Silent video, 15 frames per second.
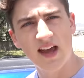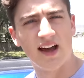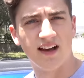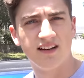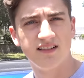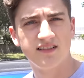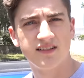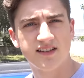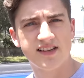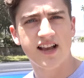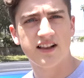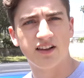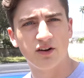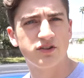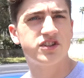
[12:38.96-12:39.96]
Yeah,
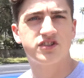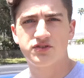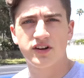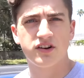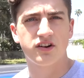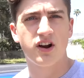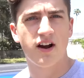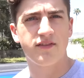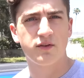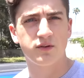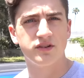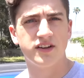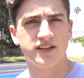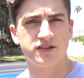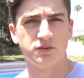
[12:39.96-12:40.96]
exactly. Or just drink your coffee
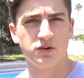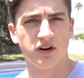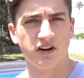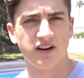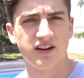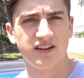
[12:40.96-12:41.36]
when you get to work.